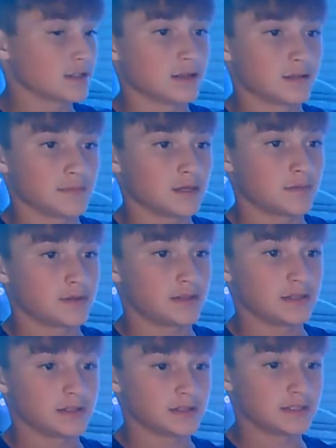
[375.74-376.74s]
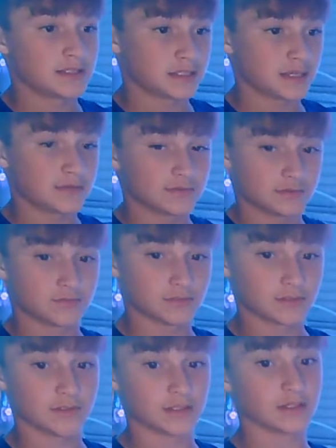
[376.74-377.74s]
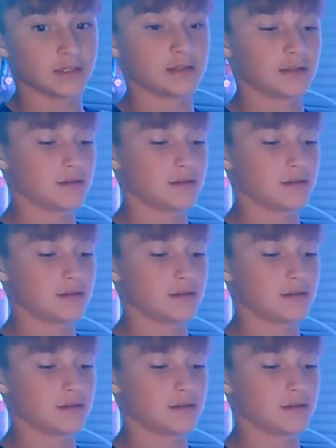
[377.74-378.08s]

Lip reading: in my opinion, this sounds really good.